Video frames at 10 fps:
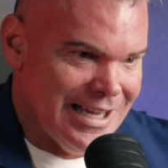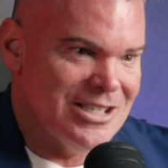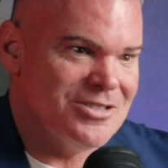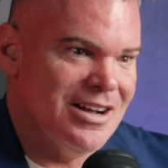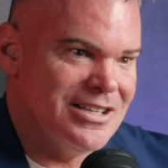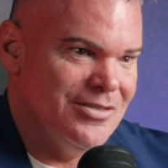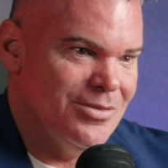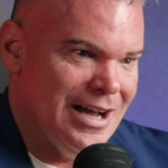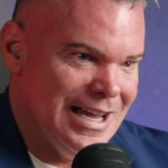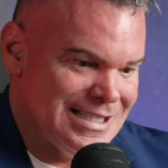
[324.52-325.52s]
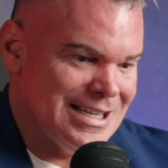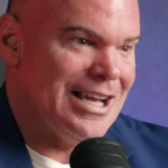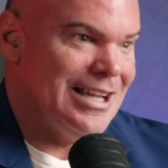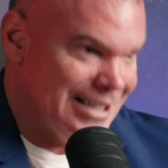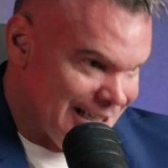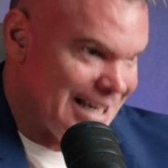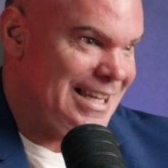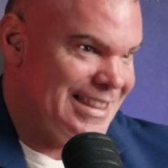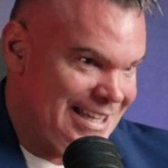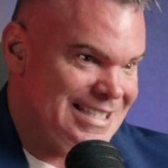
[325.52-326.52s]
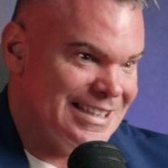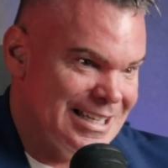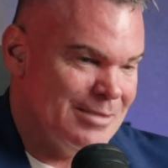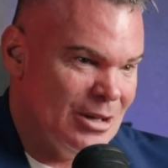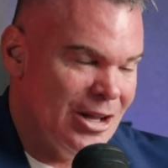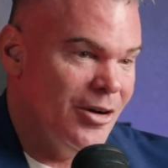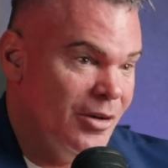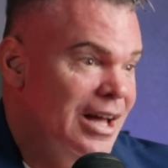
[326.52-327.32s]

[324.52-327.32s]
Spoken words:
instructive ways. Click this link below.